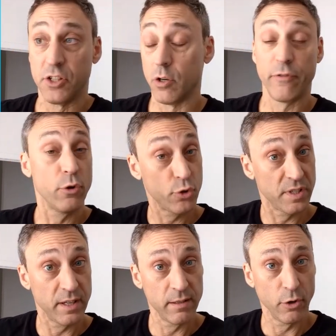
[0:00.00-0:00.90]
So if you're
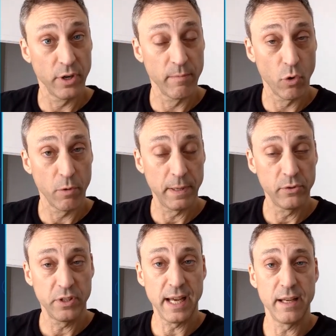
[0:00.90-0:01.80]
interested in learning more
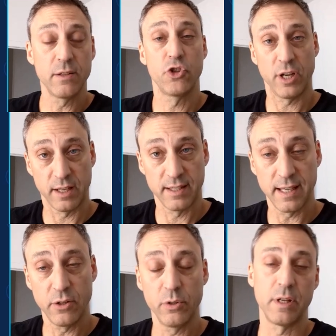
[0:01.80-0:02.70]
about that, check
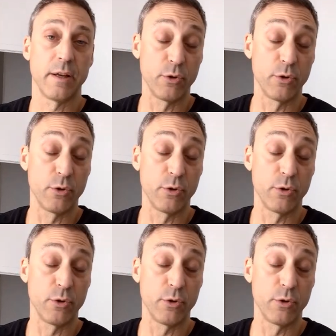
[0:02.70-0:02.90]
us out.